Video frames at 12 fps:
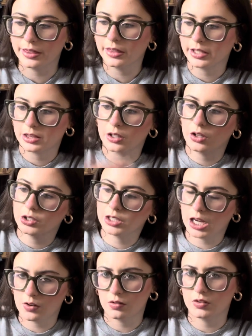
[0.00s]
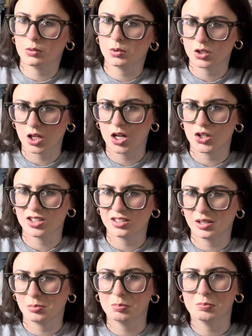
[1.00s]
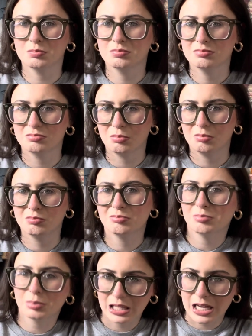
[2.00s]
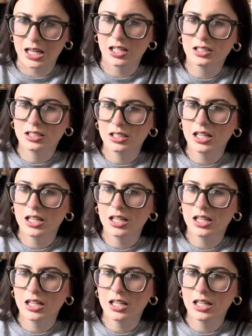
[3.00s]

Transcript: like the other half of it was kind of just like bland.